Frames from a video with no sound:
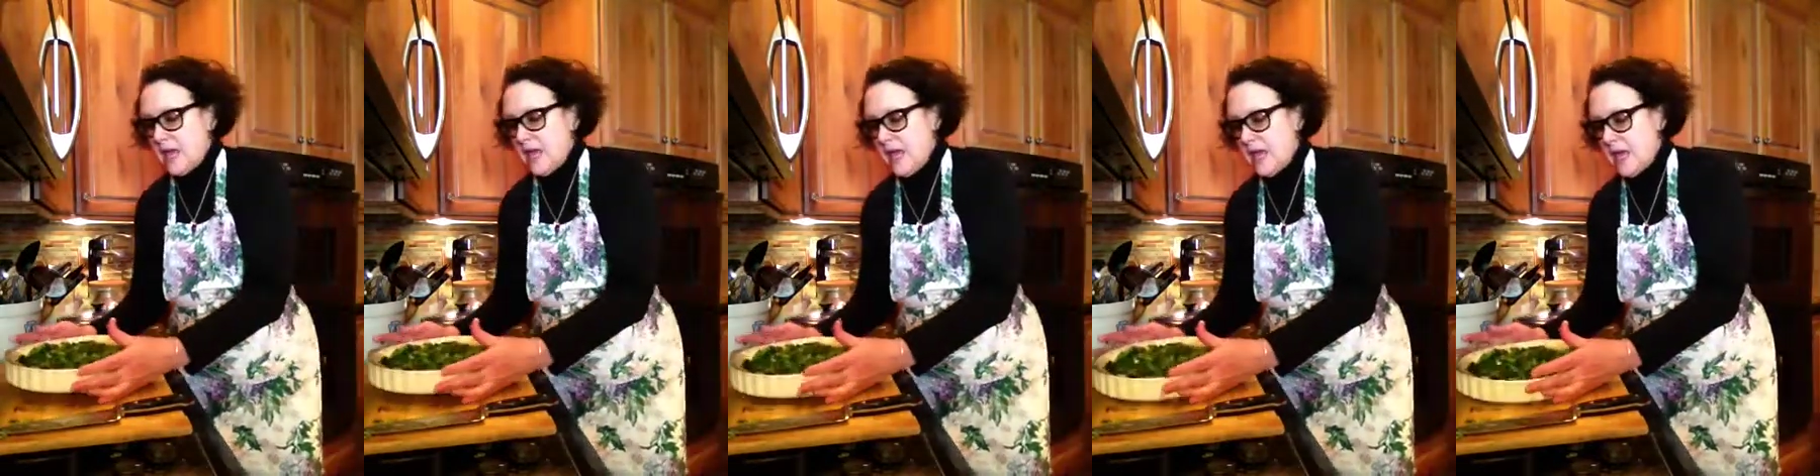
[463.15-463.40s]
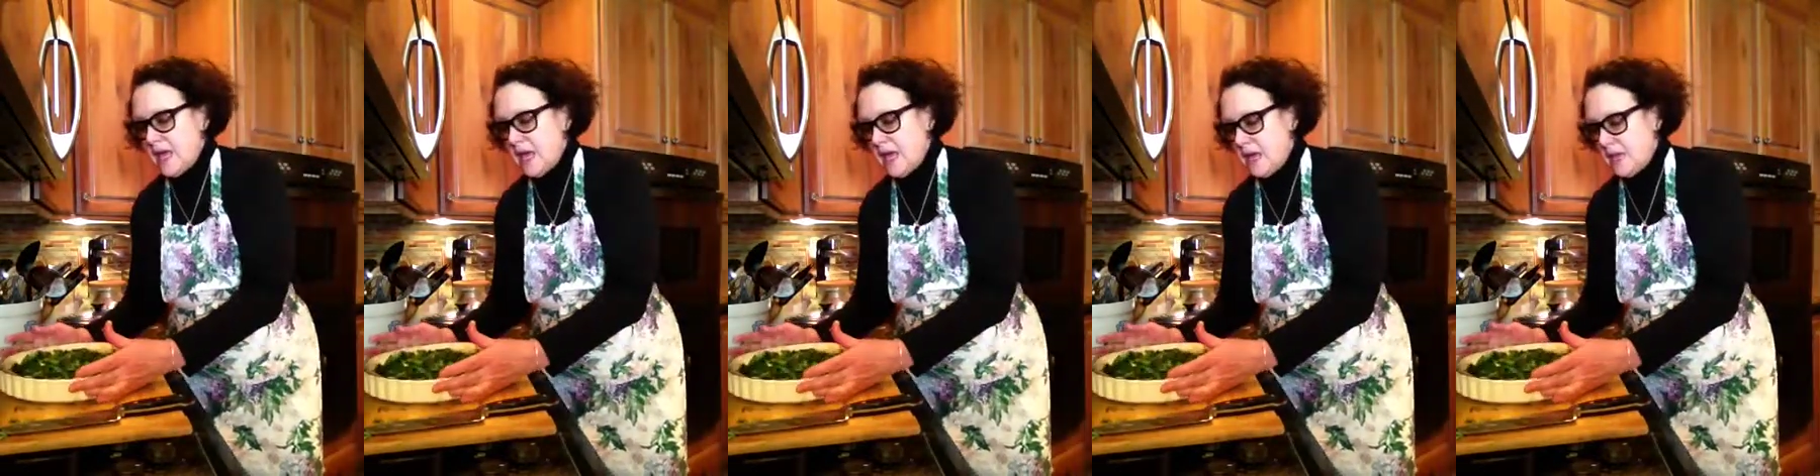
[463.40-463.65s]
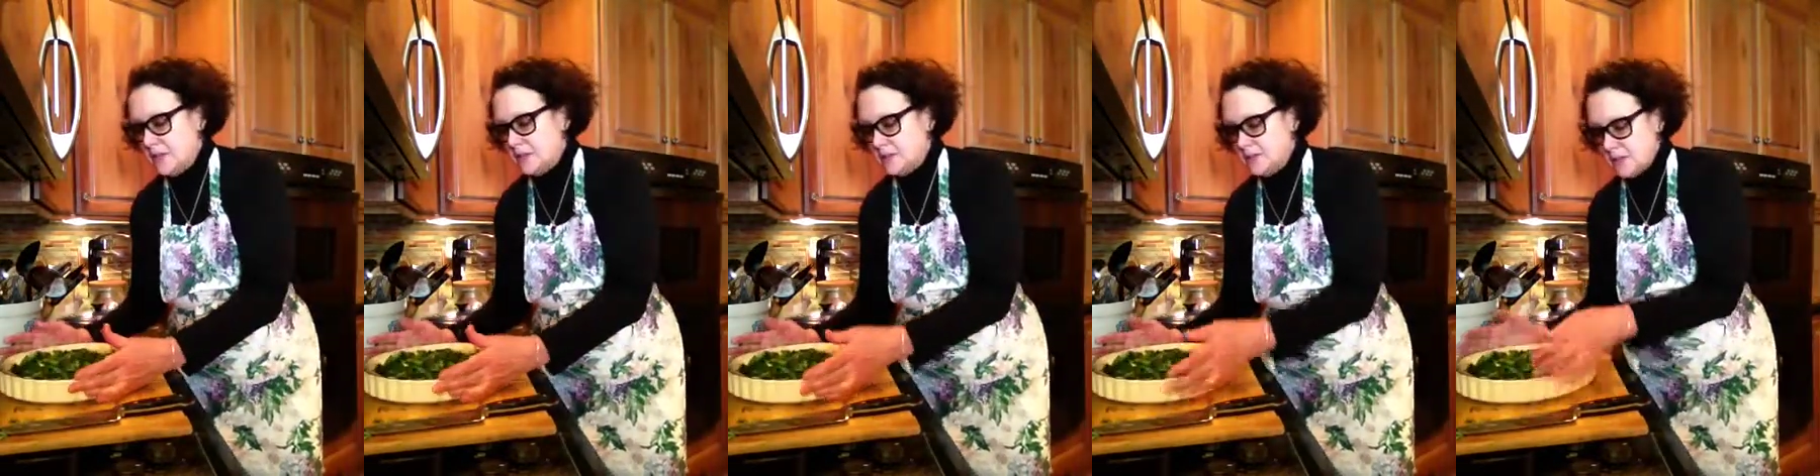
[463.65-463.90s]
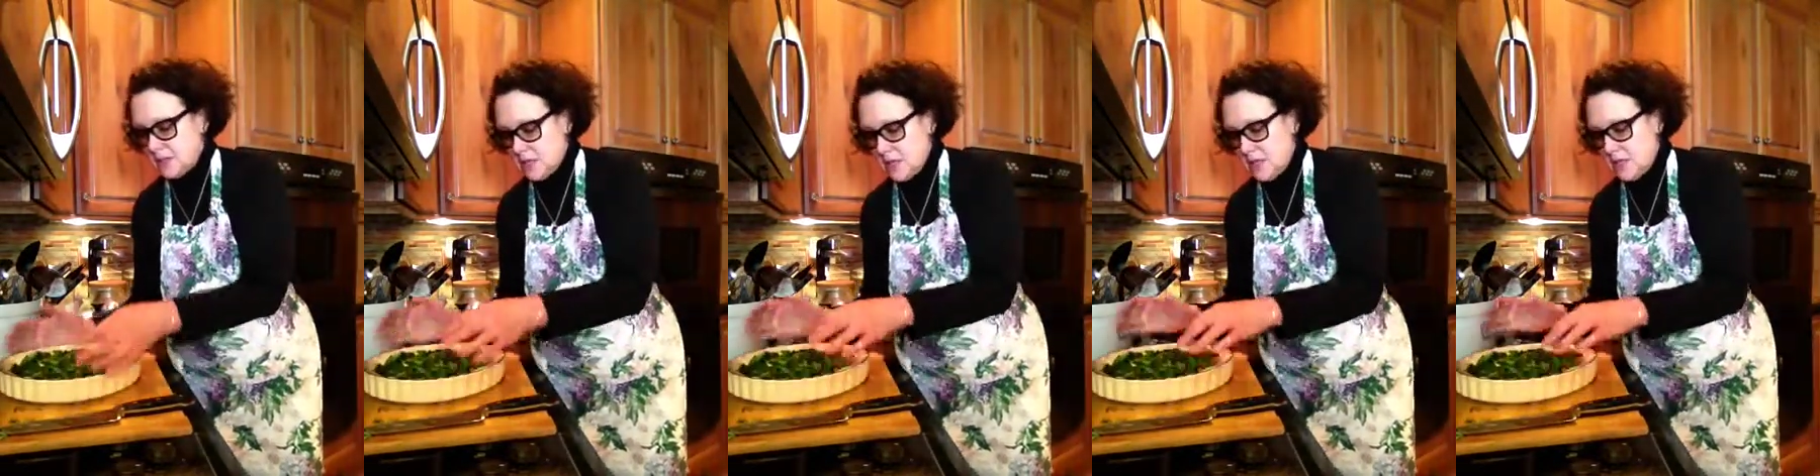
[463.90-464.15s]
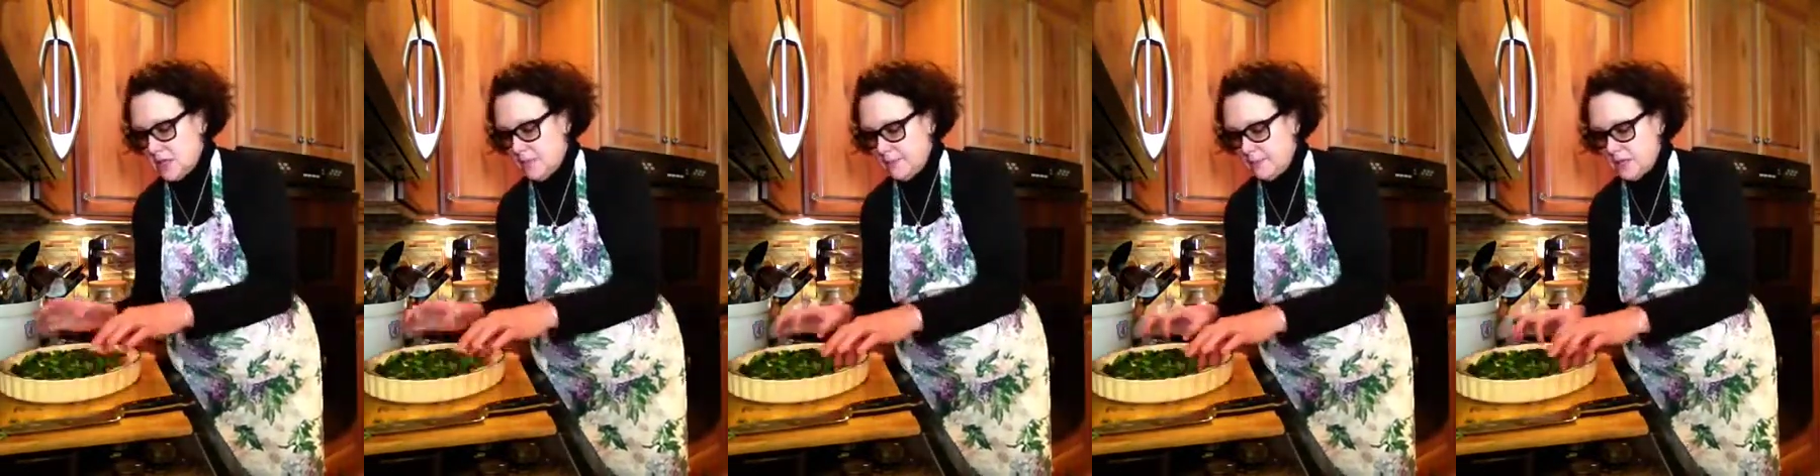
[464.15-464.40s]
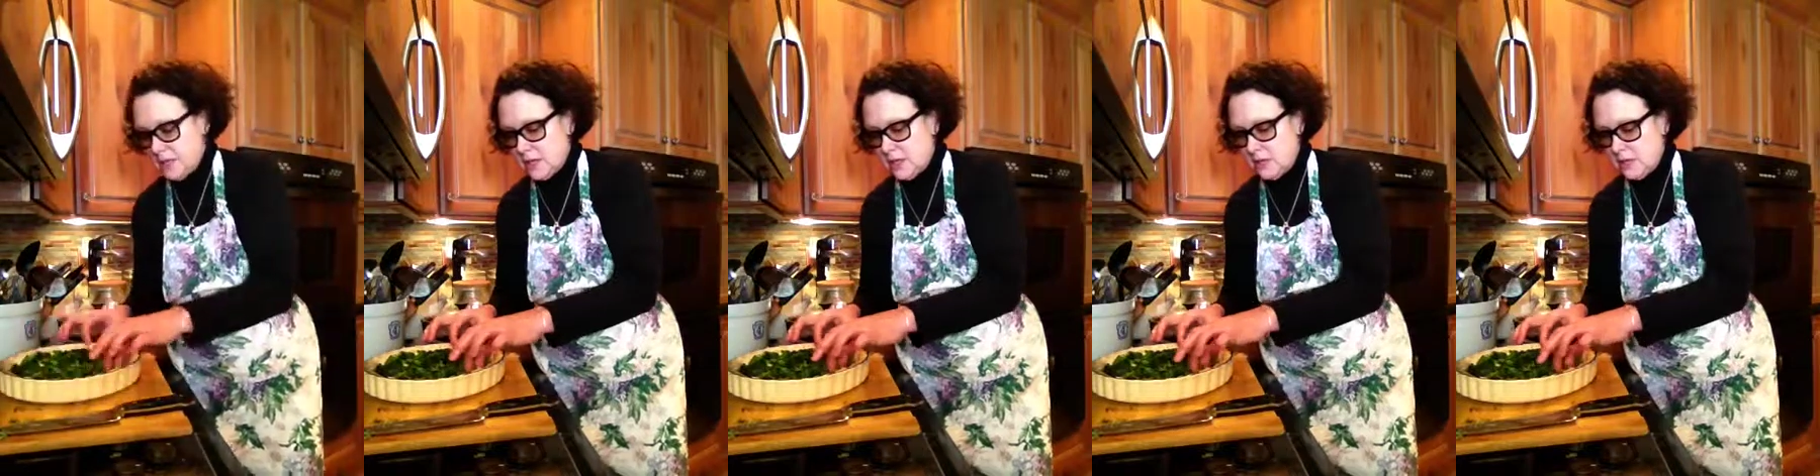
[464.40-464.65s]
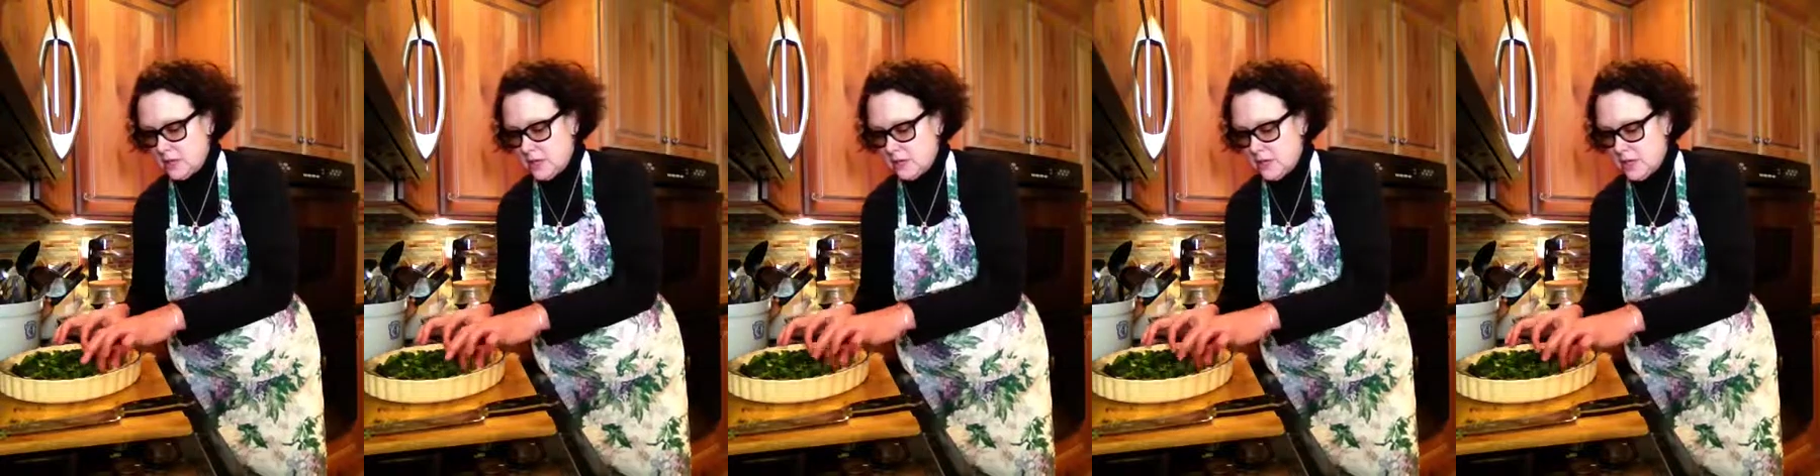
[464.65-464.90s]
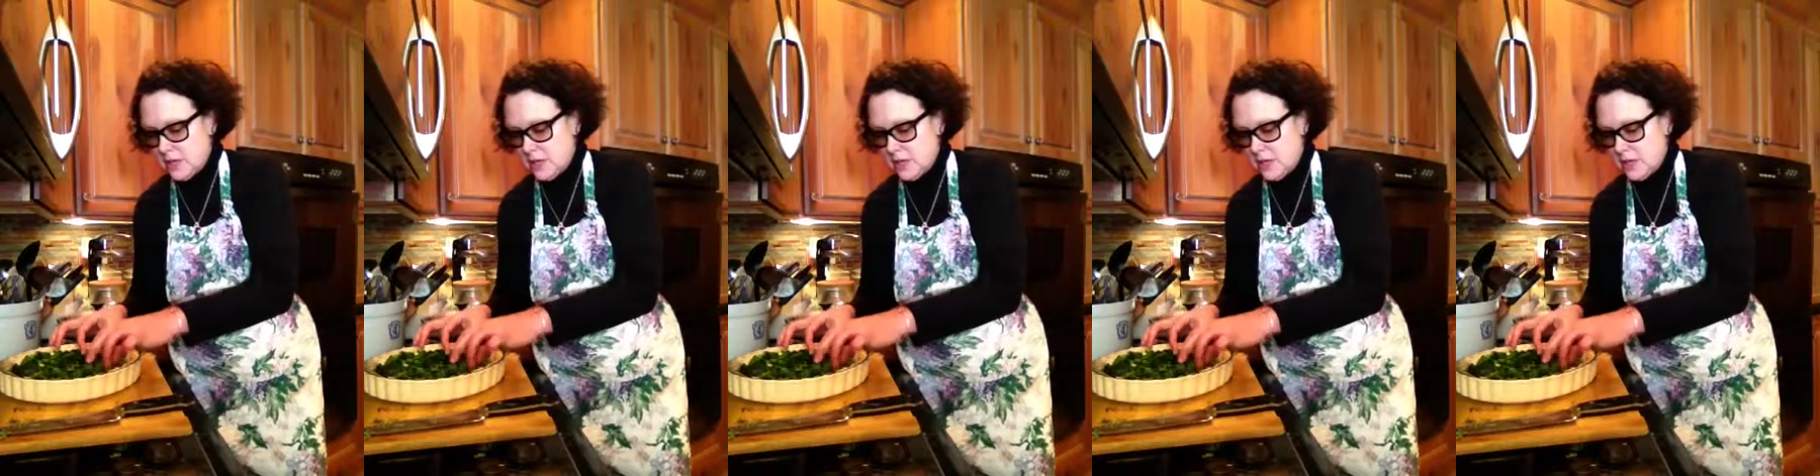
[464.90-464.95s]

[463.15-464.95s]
And Coco,